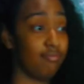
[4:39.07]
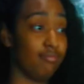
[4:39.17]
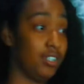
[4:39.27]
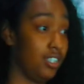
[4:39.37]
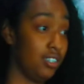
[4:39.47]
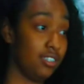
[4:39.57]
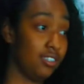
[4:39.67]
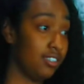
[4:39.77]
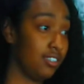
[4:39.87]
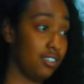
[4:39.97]

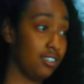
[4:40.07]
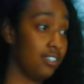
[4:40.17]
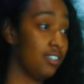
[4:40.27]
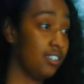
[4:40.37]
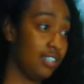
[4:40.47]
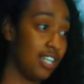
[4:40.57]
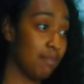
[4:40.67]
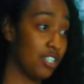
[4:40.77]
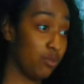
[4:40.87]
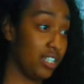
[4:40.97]
Because
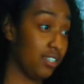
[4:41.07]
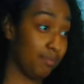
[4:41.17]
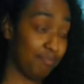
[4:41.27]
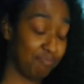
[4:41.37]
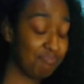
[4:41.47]
that's my twin in them.